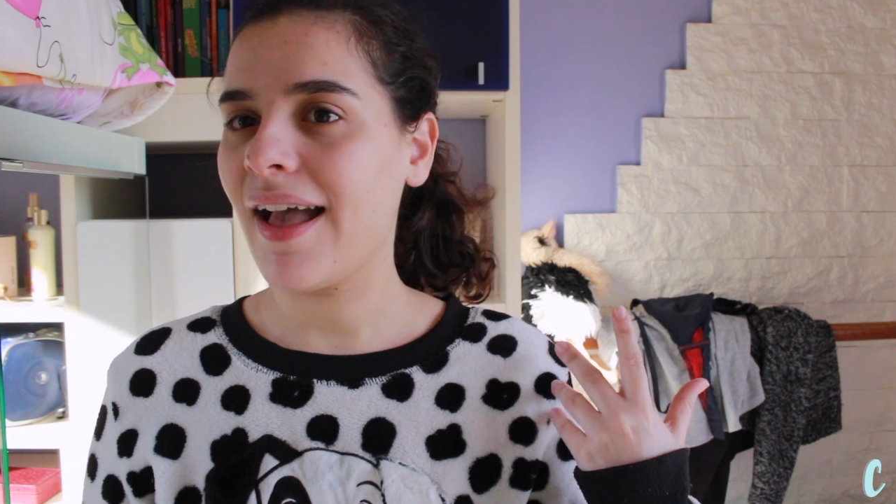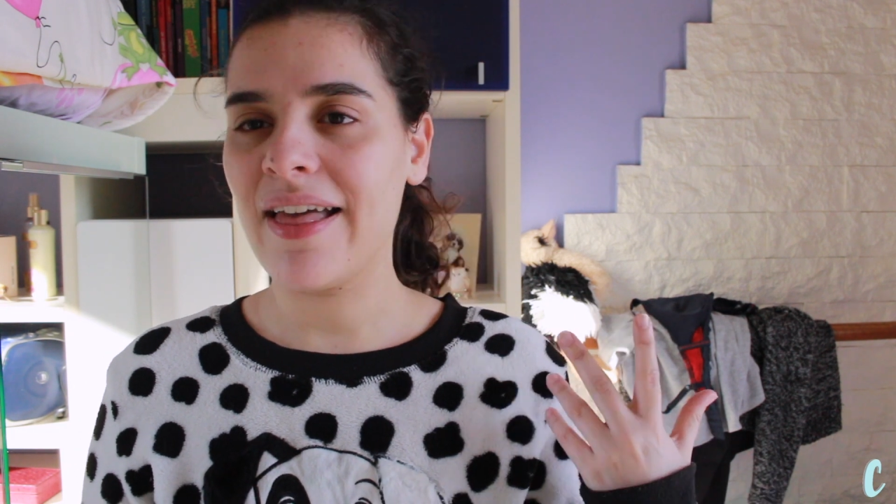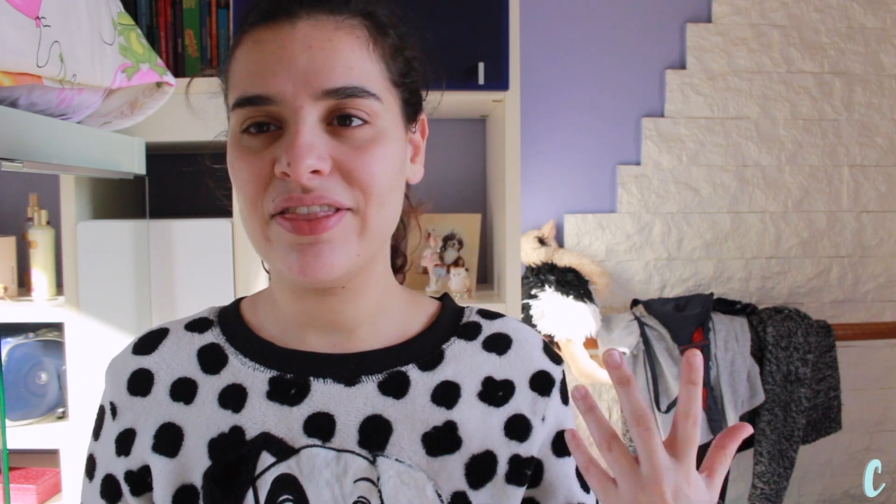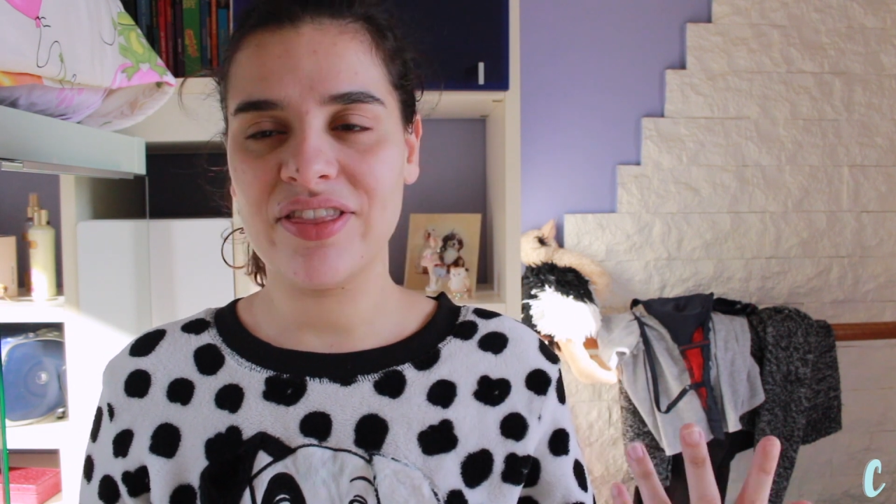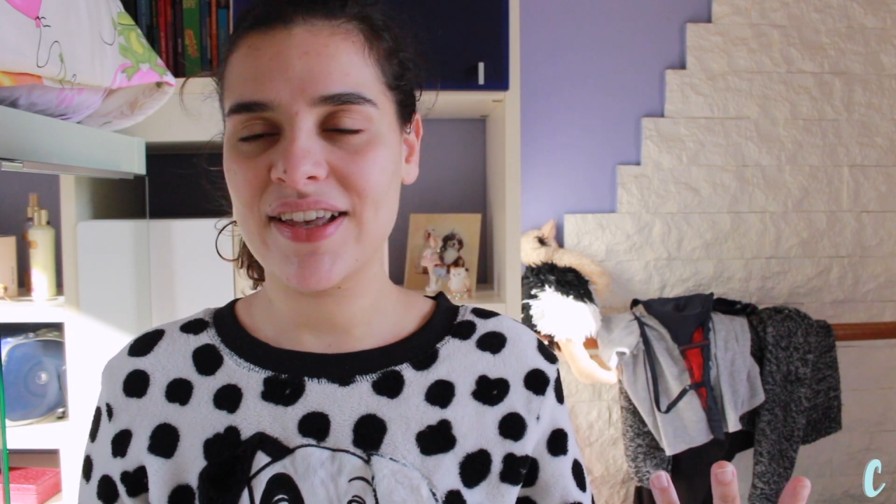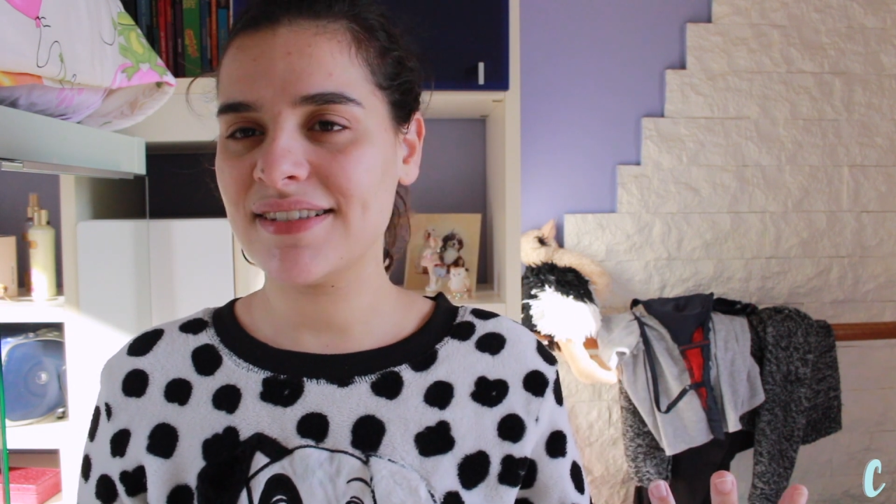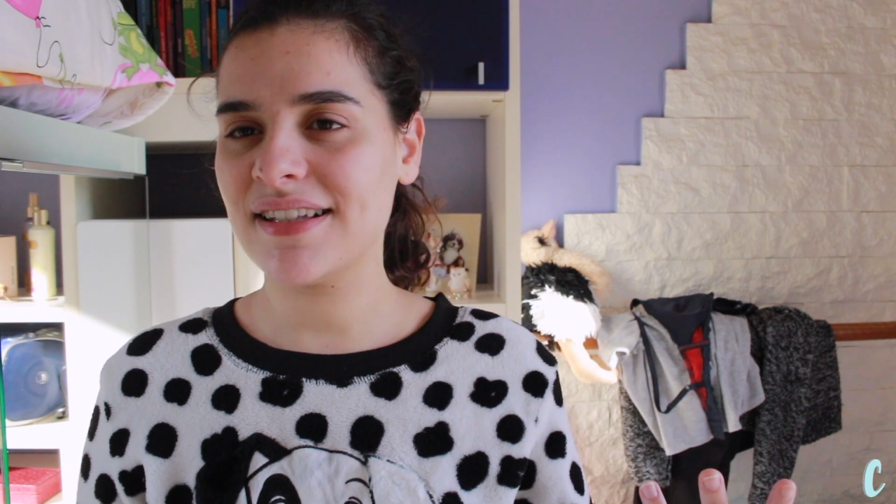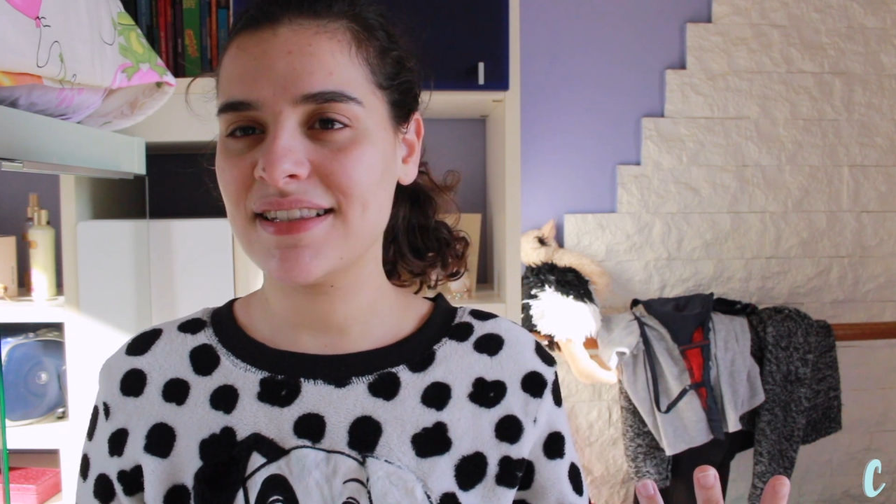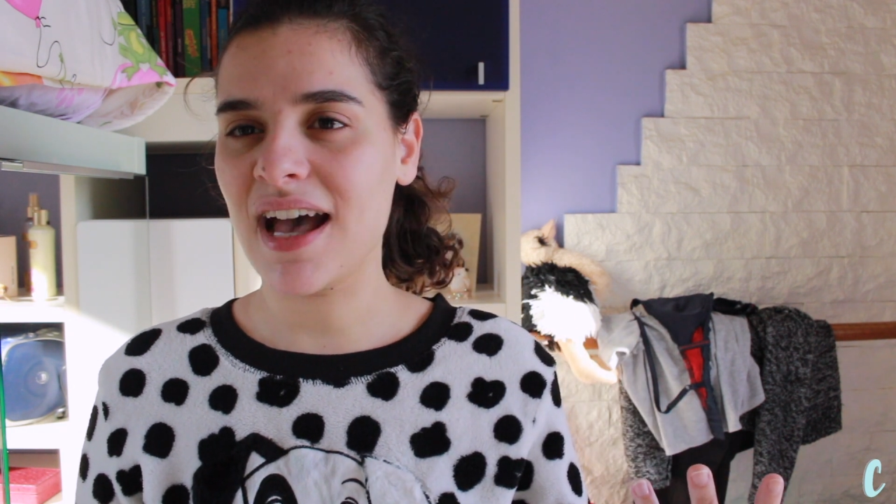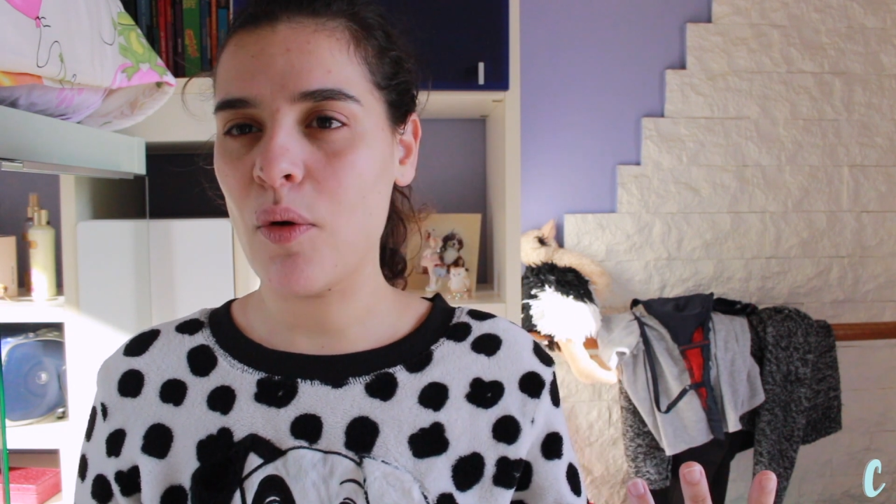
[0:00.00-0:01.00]
and
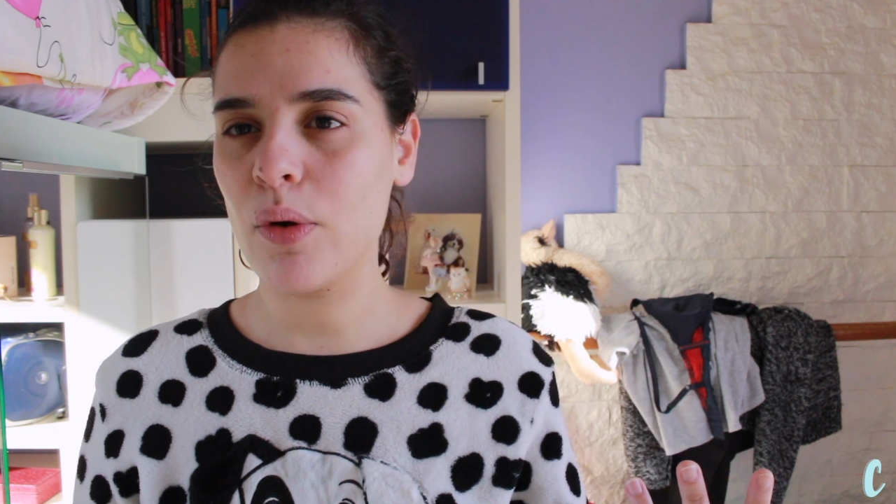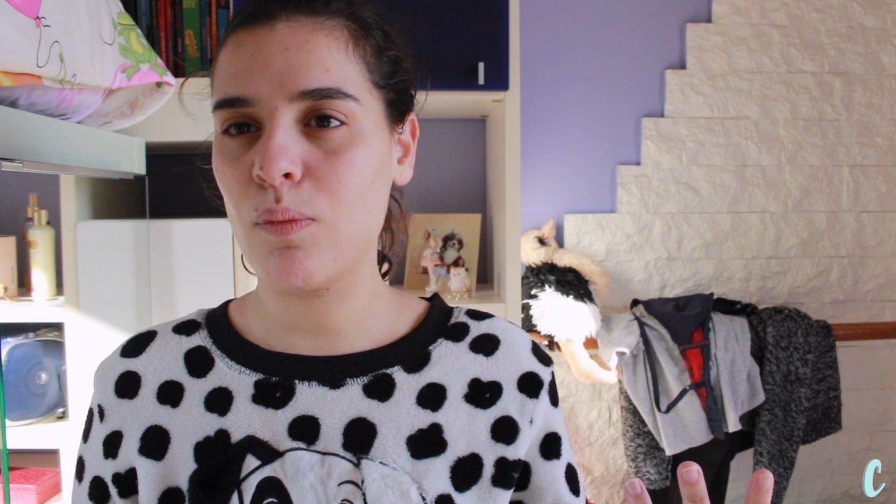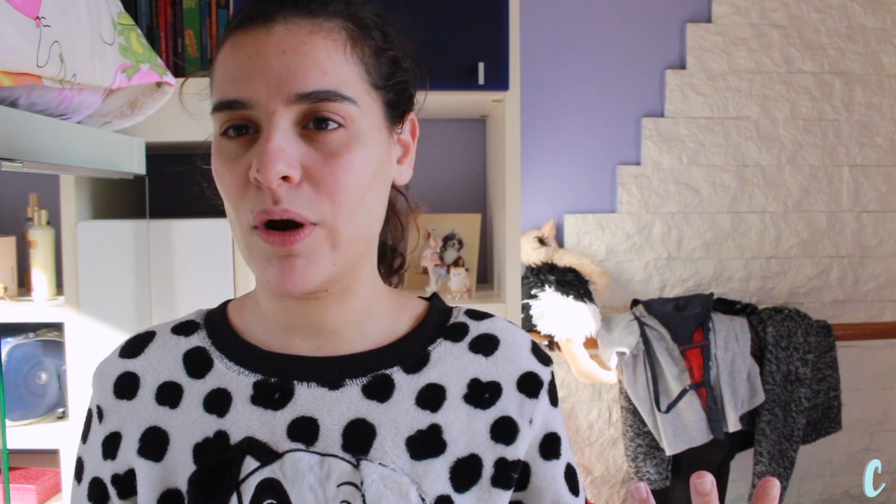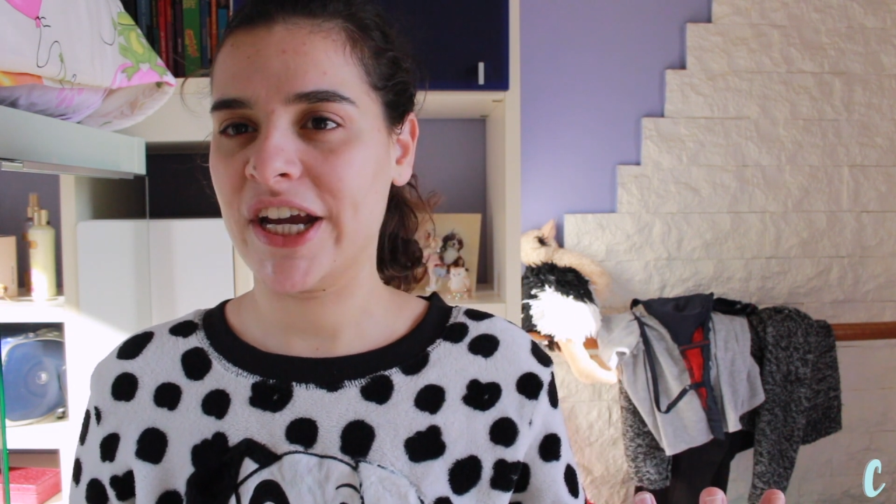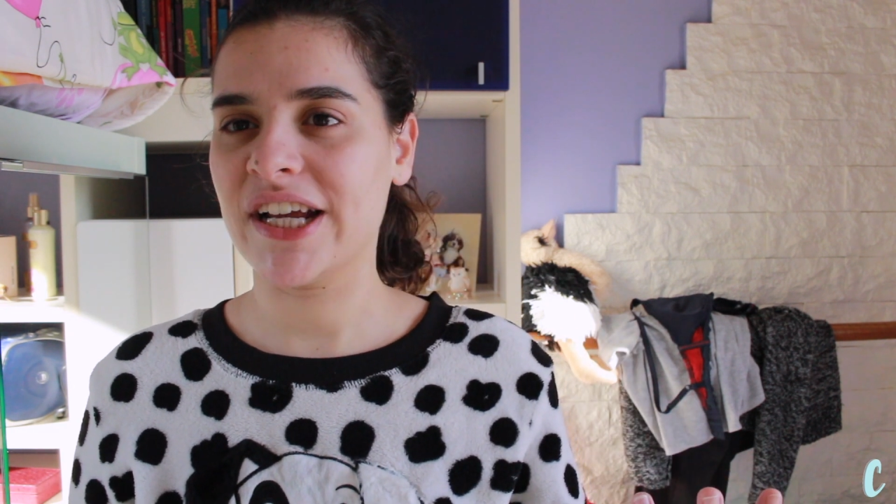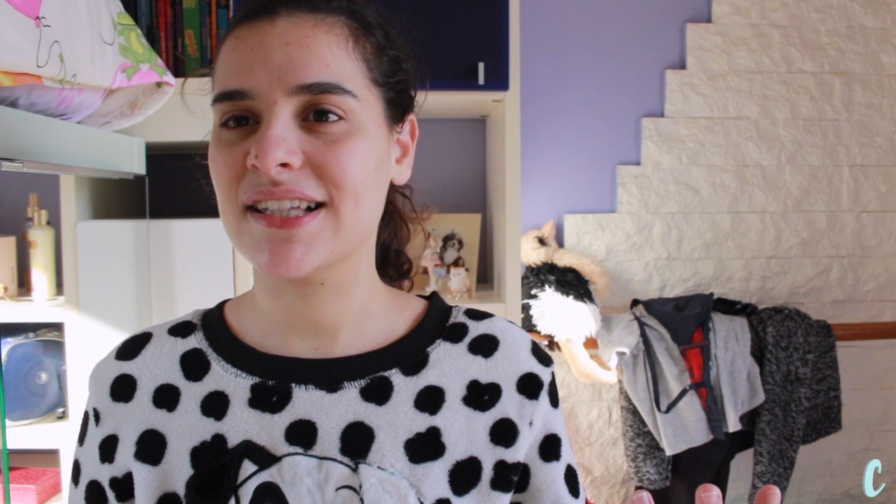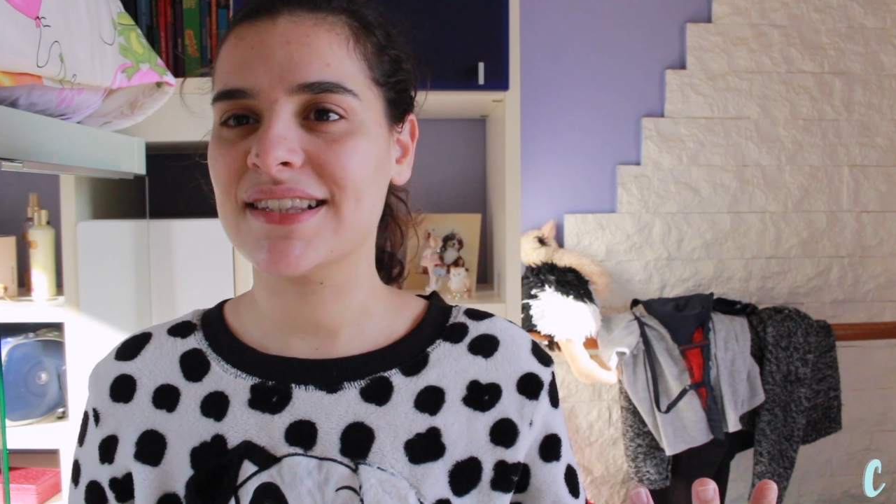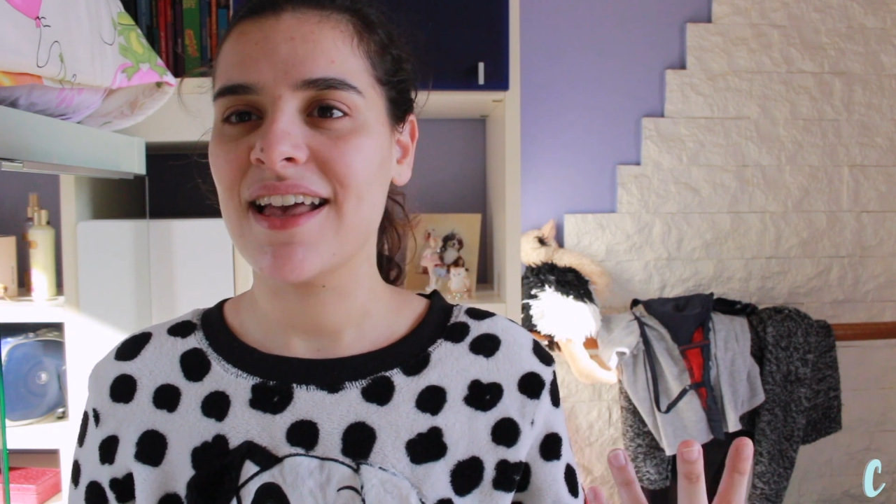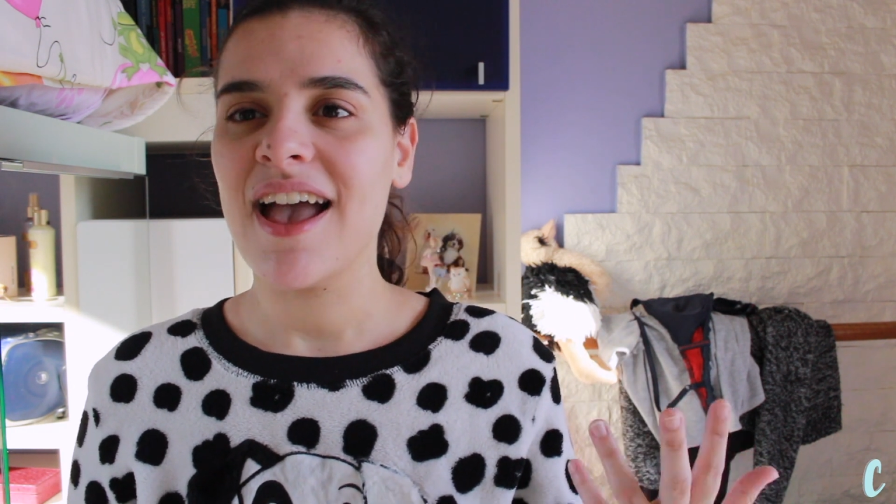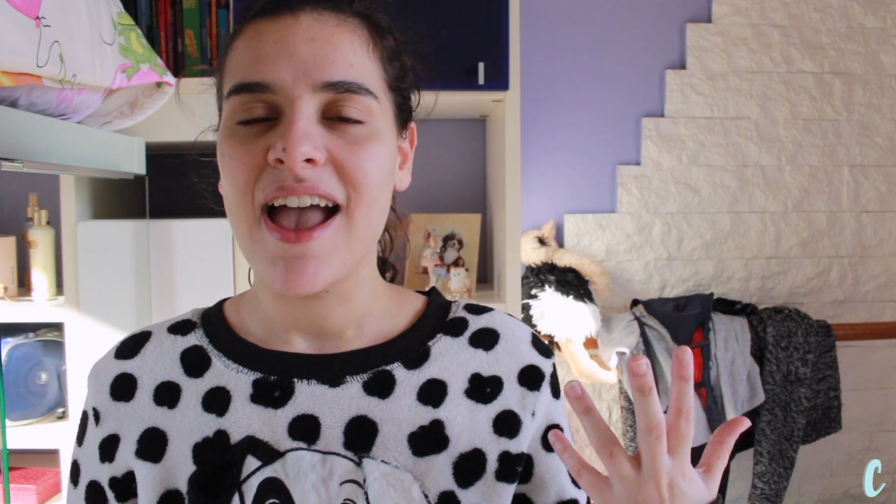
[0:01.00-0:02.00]
this is how it works.